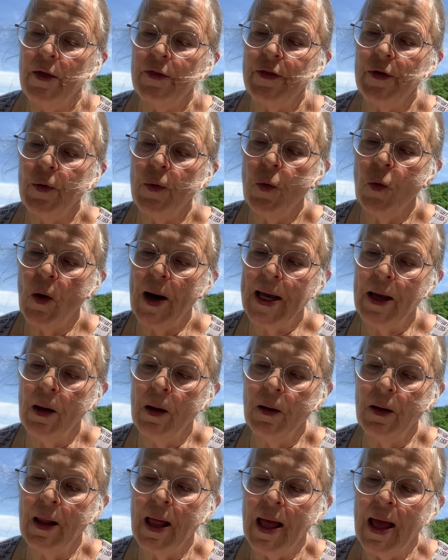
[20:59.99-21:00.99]
The
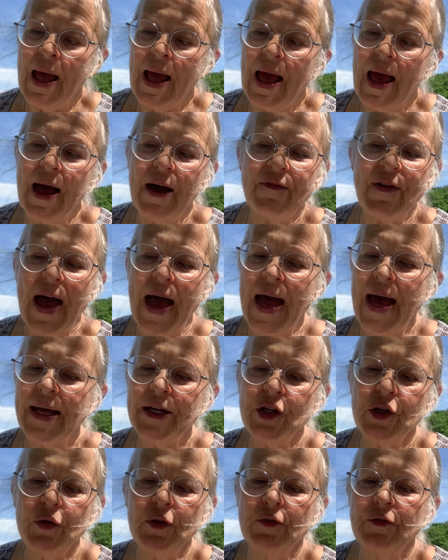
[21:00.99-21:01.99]
whale have
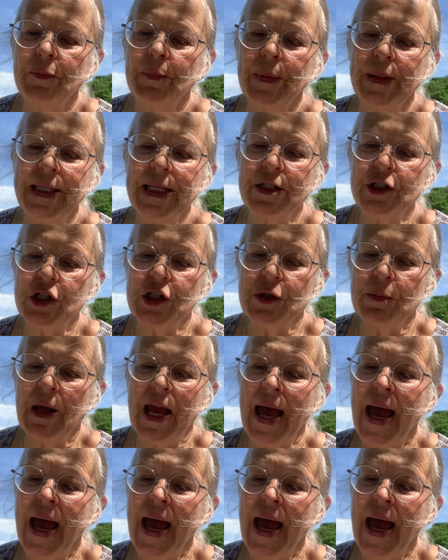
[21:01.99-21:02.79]
had to have bleached,